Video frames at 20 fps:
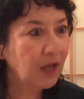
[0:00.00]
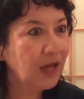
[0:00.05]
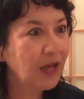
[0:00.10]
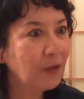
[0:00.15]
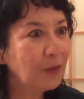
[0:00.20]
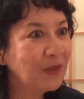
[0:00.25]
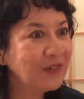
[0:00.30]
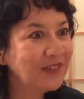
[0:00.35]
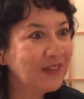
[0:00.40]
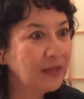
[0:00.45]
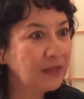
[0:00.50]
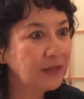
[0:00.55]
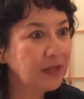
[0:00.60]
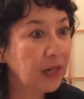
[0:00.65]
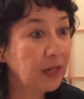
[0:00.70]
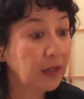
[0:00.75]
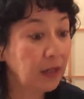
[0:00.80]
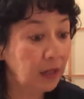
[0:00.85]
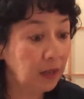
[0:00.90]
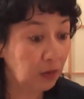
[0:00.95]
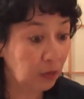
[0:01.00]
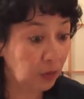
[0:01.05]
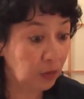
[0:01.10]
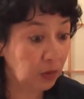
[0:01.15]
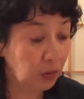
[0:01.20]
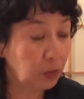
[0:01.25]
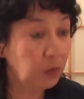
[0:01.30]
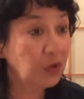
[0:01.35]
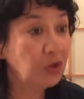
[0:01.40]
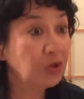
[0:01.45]
"How was that, Daddy?
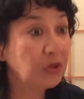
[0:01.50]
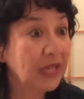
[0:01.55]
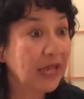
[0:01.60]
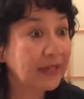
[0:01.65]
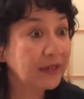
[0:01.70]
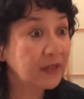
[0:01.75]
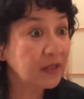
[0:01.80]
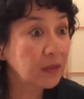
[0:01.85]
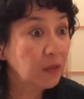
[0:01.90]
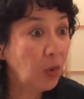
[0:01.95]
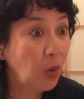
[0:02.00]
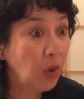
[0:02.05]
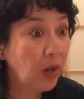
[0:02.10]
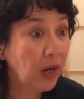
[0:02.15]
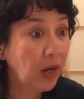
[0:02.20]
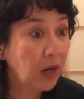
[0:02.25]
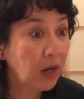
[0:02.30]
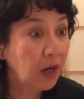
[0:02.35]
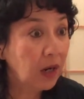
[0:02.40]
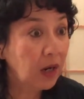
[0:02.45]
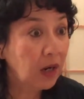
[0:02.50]
Would you like some more?"